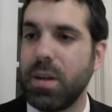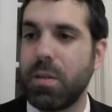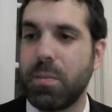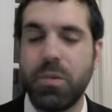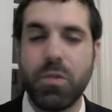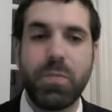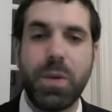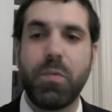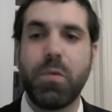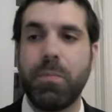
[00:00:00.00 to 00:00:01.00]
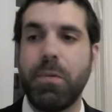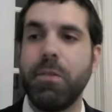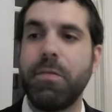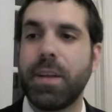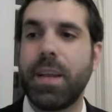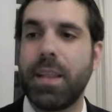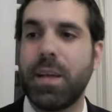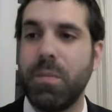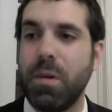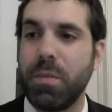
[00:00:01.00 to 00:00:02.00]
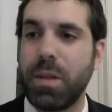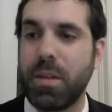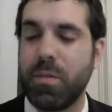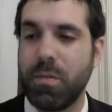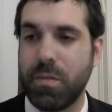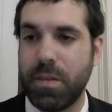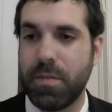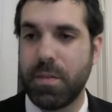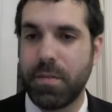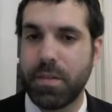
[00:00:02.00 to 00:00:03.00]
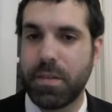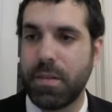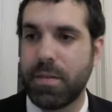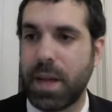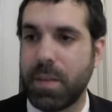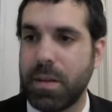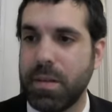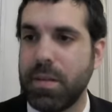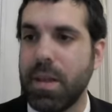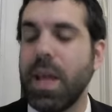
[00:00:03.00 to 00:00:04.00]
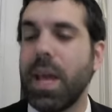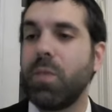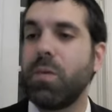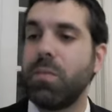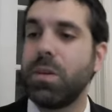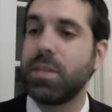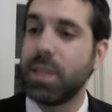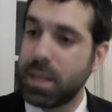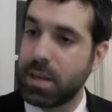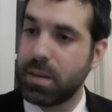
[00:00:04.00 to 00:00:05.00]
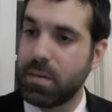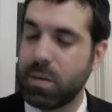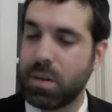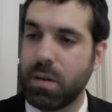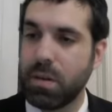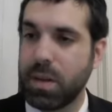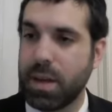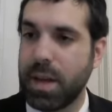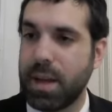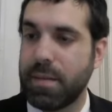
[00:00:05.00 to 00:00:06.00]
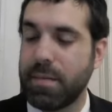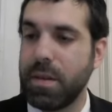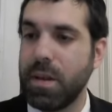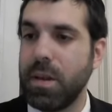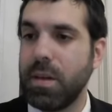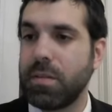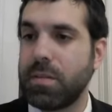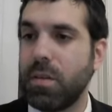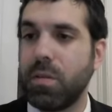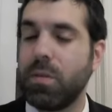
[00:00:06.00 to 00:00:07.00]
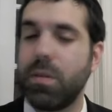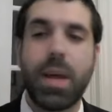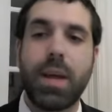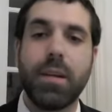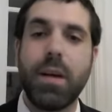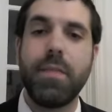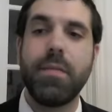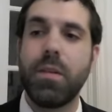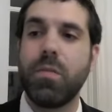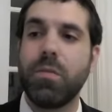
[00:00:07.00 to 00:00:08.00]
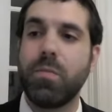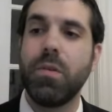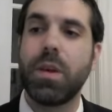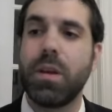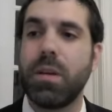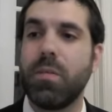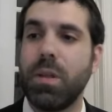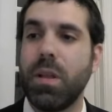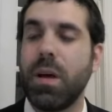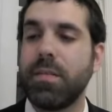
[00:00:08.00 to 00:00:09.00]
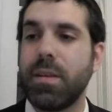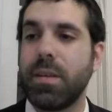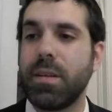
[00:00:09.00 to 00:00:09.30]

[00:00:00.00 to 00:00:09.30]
The Jewish people were perfect at that moment that we received the first set of tablets. And when we sinned with the golden calf, so that covenant was broken. We lost it.